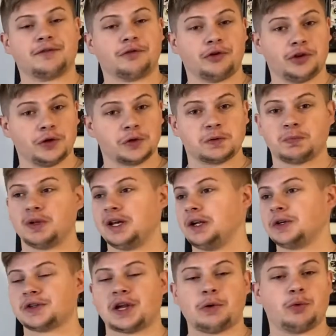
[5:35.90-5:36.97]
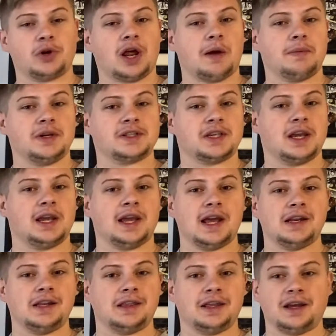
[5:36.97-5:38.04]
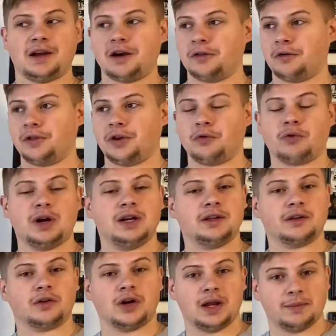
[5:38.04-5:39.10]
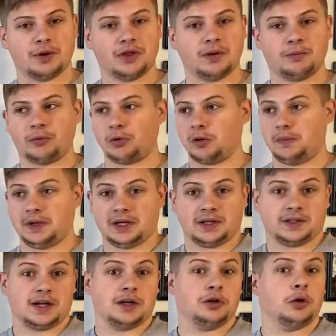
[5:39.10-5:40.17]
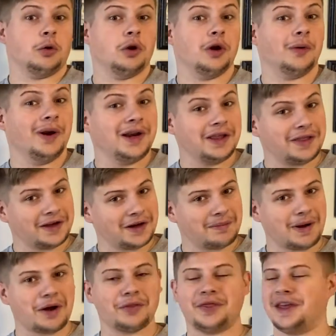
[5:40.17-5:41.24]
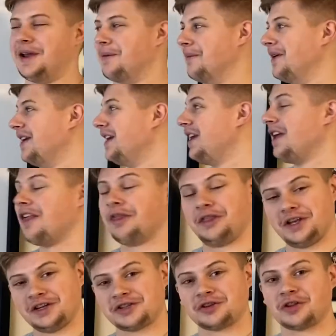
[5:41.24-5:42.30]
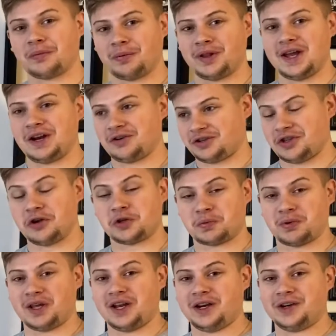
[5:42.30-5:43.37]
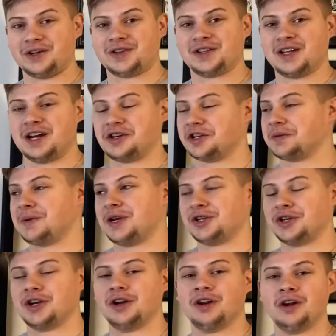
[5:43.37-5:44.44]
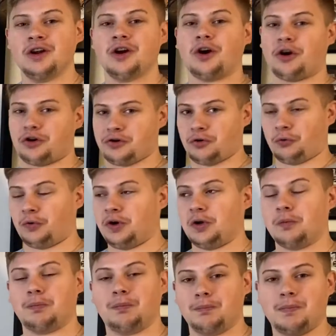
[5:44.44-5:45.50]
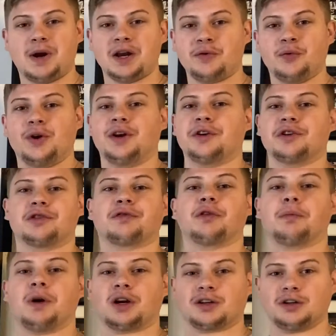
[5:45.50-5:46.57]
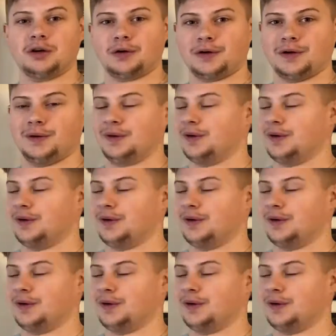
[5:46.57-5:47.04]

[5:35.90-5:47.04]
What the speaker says: For those players, I will not be saying anything other than writing their name on the board because I don't know anything about them. These are the players, those players that I just mentioned, are your real money winners for Puckdoku.